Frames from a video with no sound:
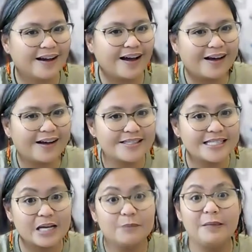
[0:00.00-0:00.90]

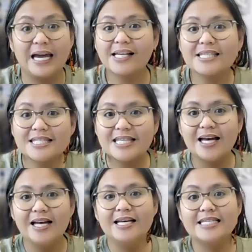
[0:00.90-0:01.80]
CNPS
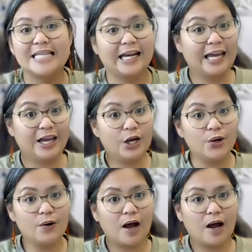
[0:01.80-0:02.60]
San Diego,